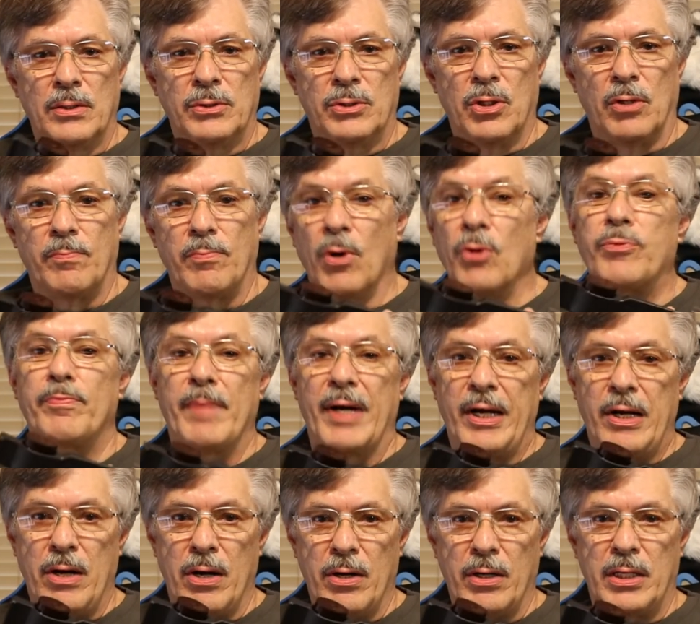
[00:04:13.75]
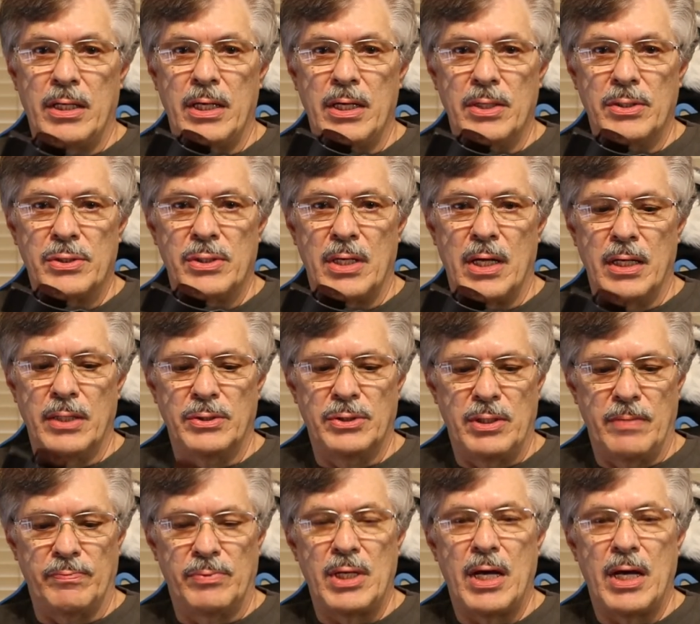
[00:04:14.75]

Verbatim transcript: took both my car keys and I zip